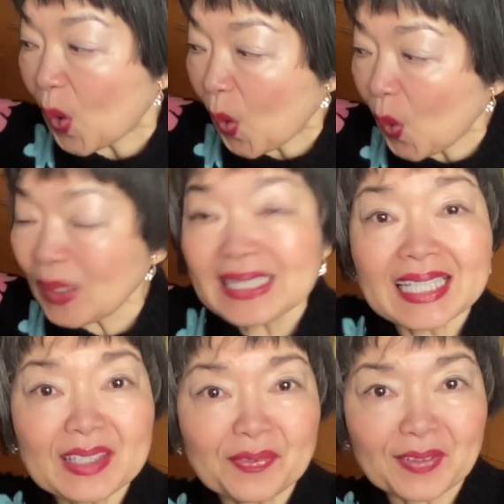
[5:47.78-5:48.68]
Only
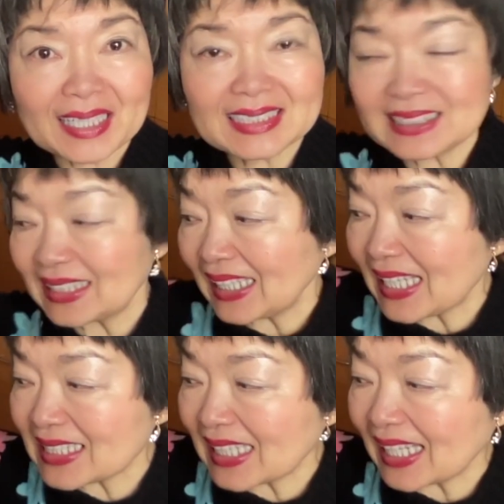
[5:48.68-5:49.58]
the difference
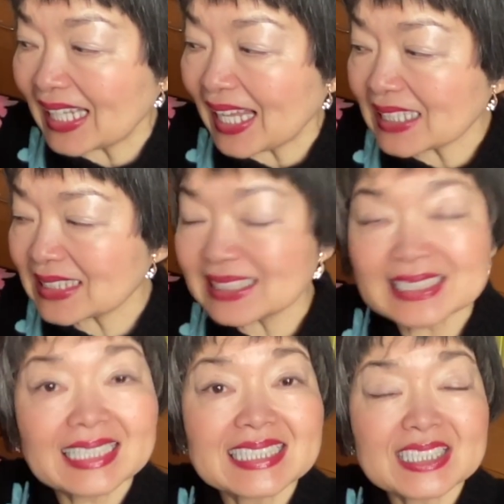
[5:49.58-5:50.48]
is the last
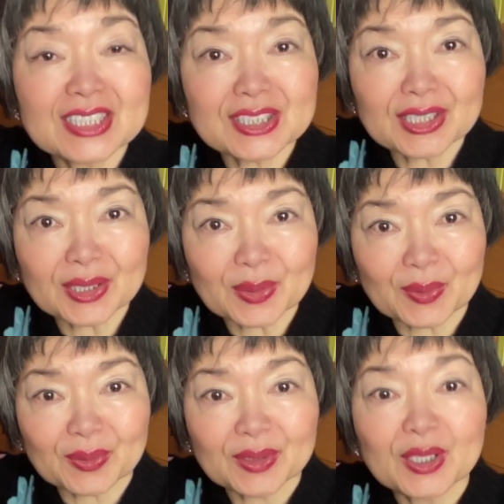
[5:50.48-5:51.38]

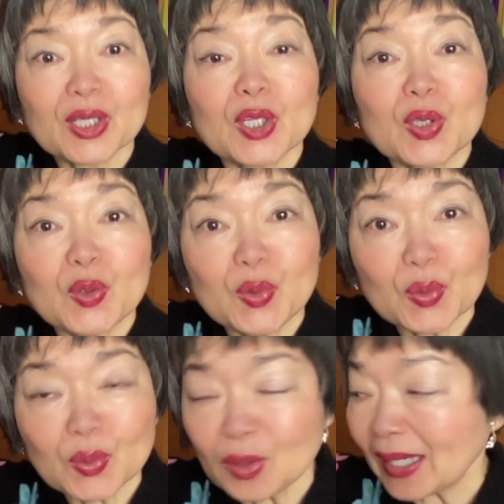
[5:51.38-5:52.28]
circle.
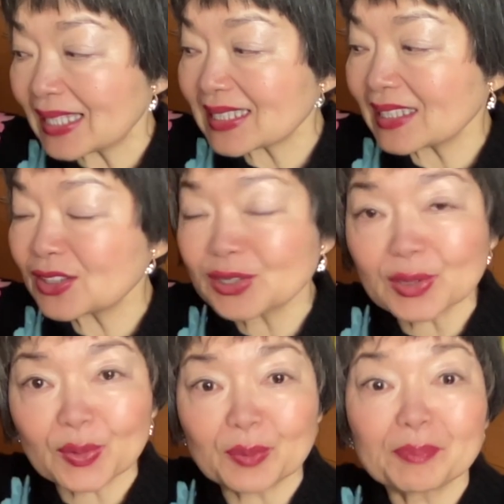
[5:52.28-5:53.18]
Nu has got
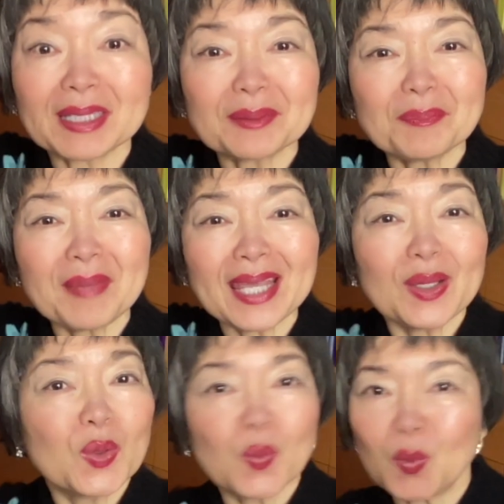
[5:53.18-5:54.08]
circle, but me
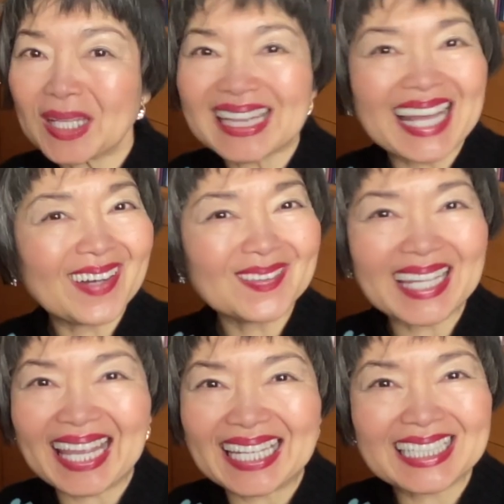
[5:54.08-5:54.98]
without
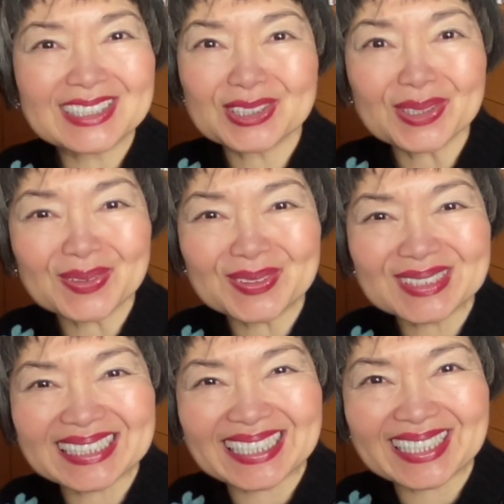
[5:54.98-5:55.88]
any
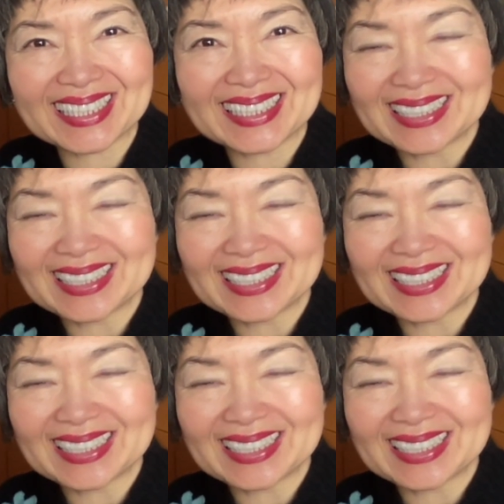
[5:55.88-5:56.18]
circles here.